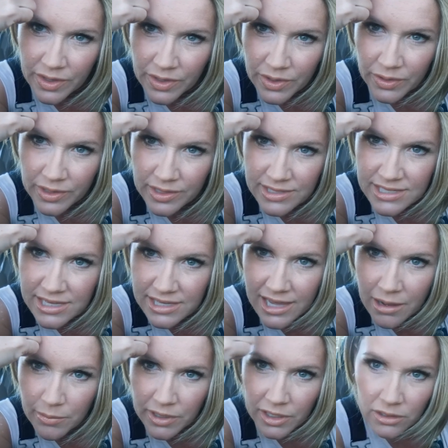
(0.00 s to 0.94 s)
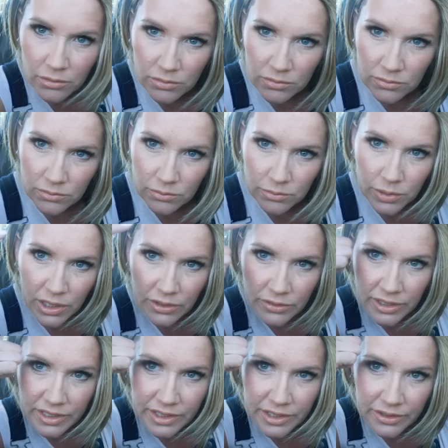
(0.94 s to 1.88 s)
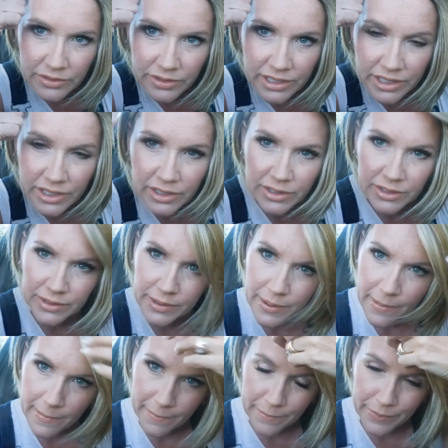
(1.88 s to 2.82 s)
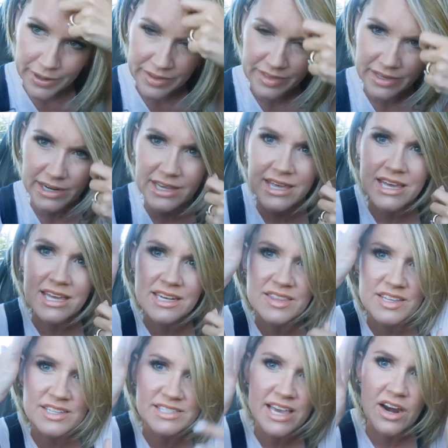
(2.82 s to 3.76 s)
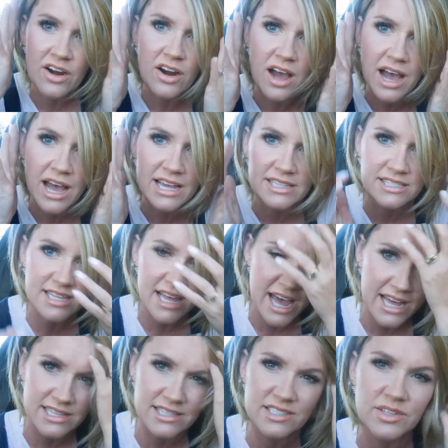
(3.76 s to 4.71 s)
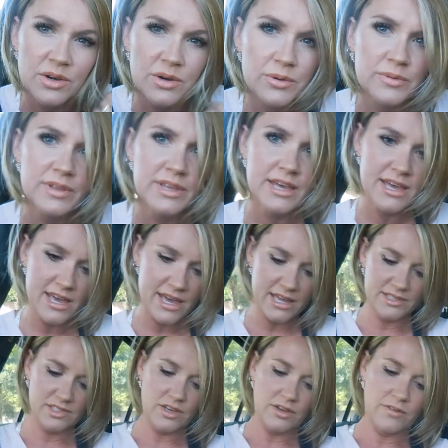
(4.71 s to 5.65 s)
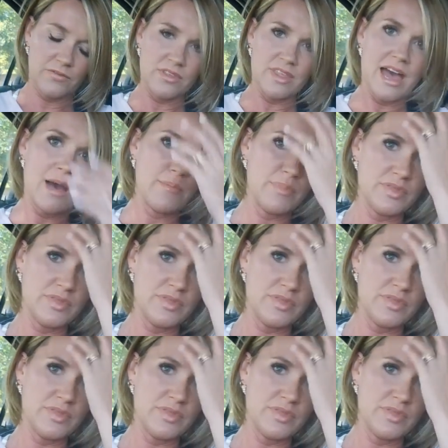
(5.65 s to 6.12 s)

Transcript: You can see that middle part right there and right there. But then again, this hair hides that, so it's good for that.